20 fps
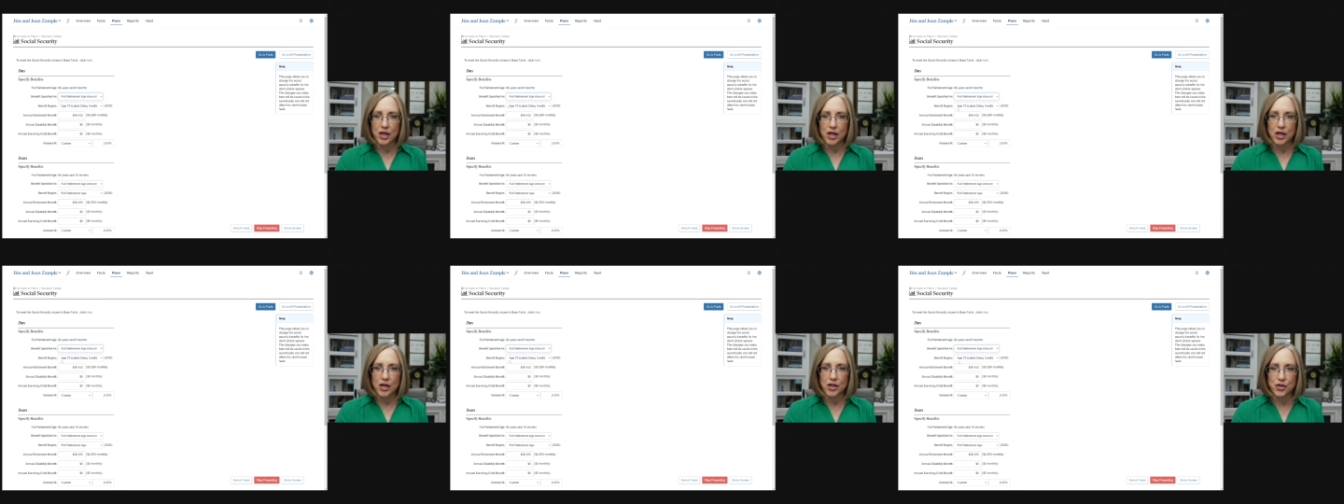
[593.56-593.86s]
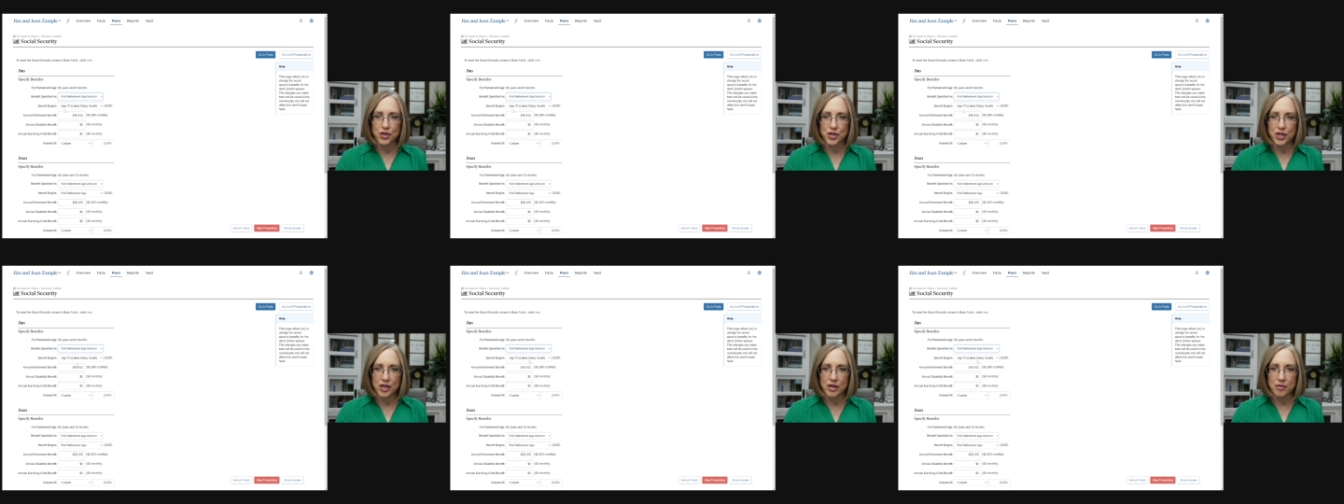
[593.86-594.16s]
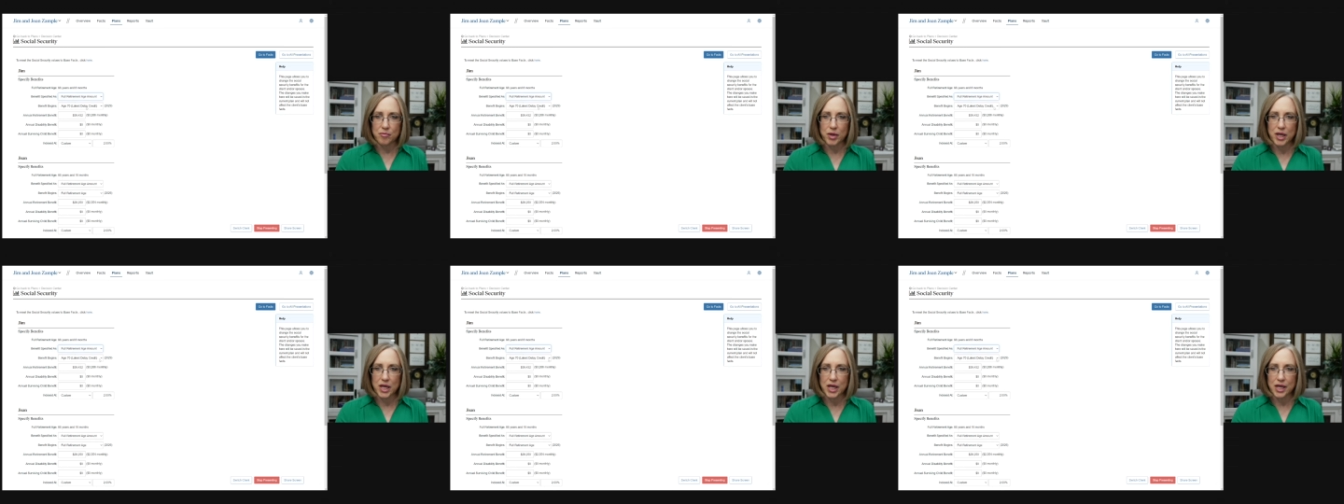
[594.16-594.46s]

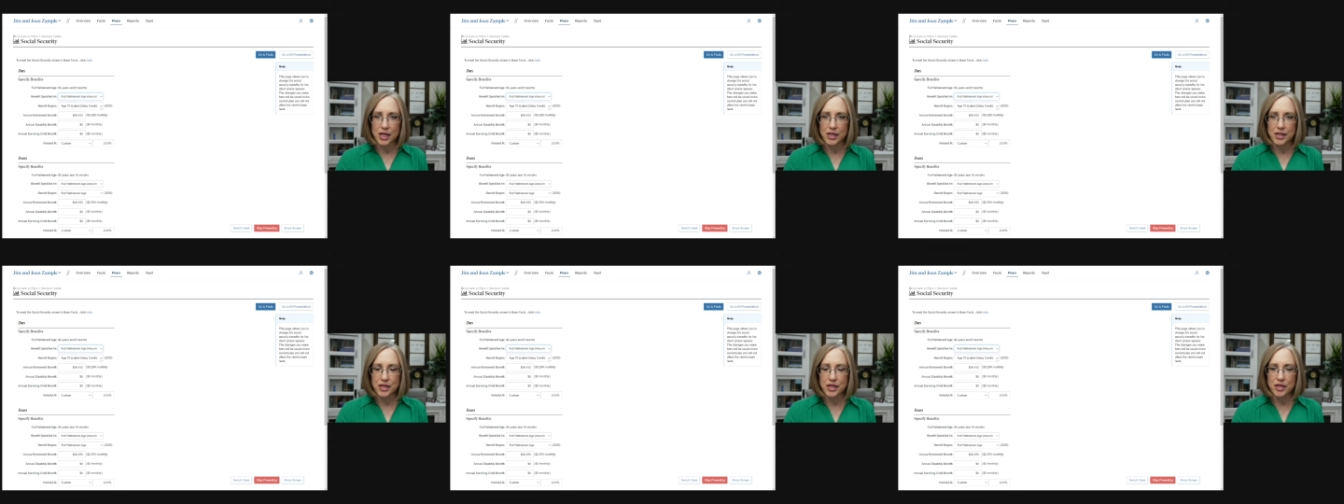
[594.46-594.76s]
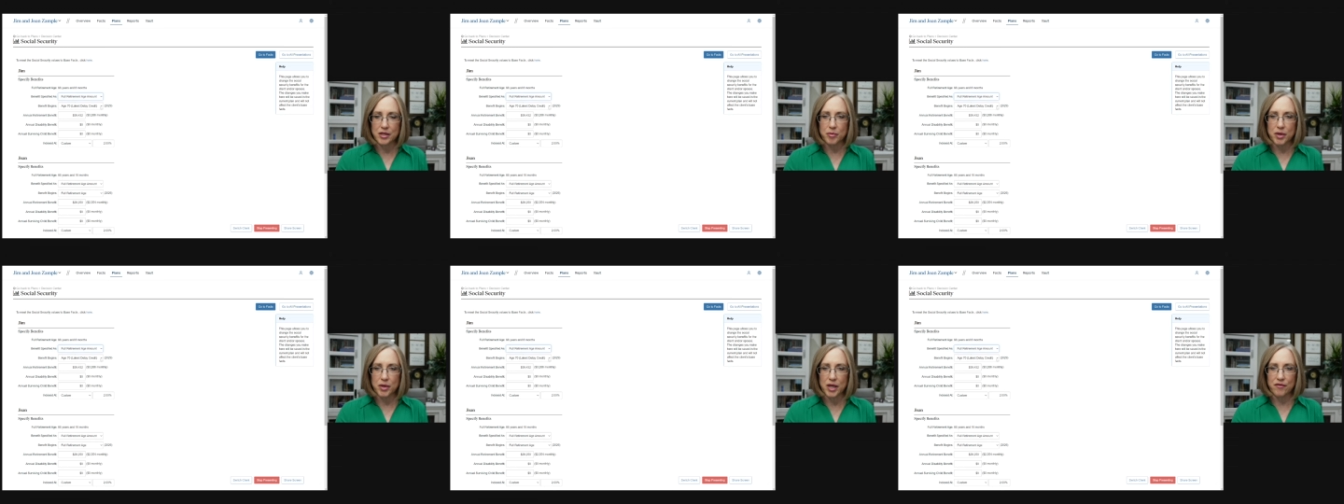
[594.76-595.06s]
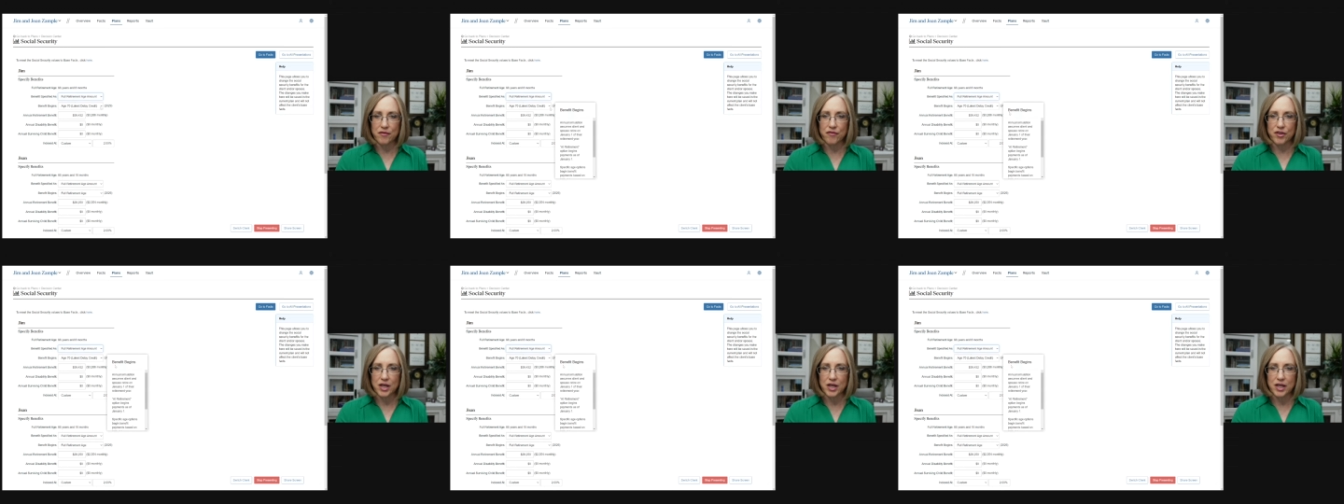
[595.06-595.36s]
Jim begins his
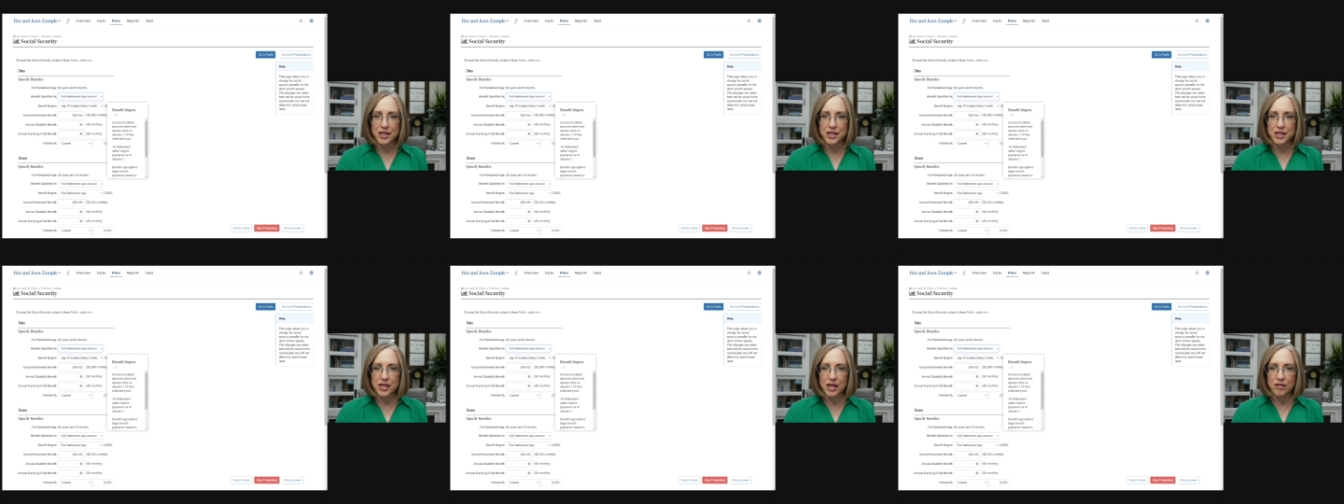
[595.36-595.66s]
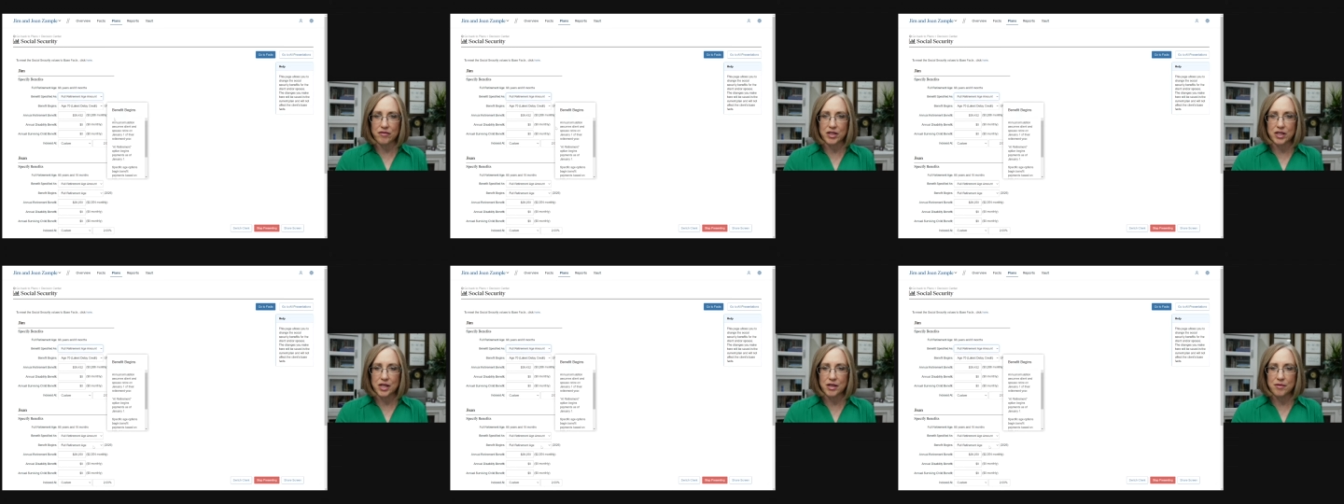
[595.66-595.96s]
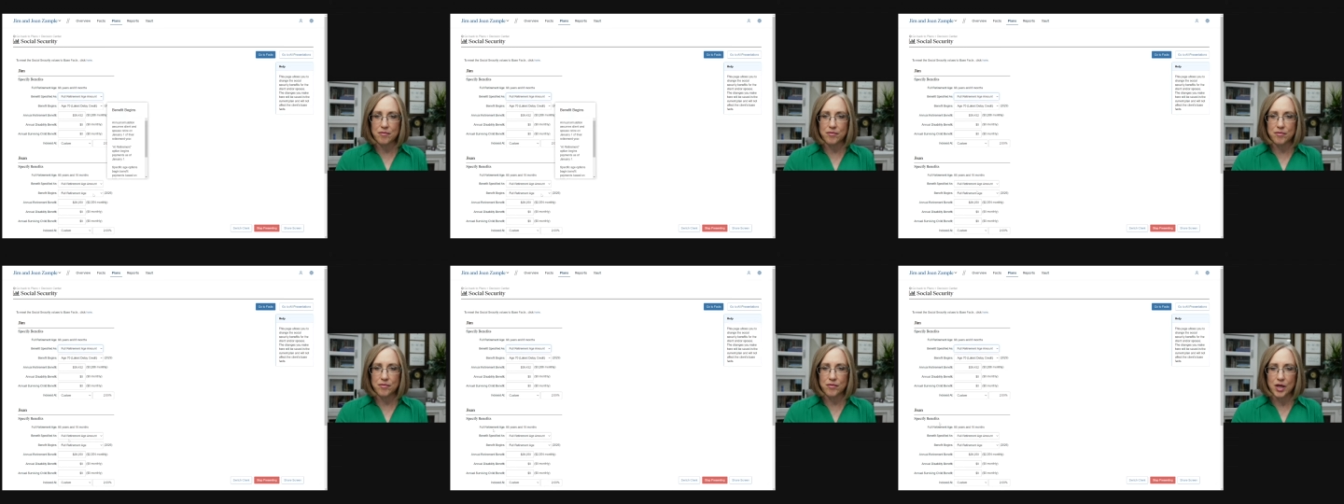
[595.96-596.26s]
benefit at
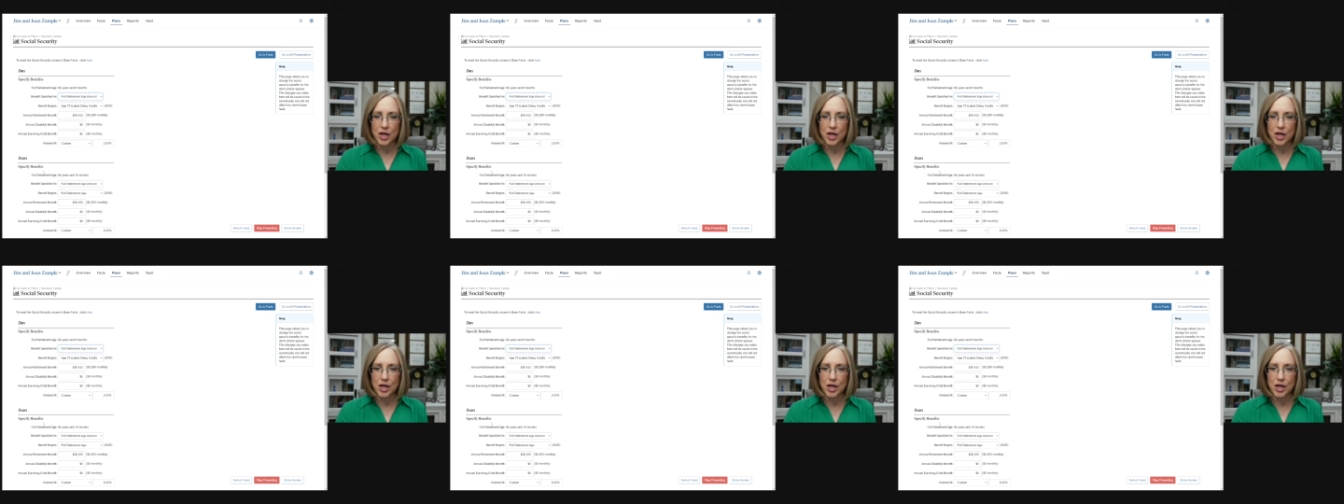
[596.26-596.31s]
seventy.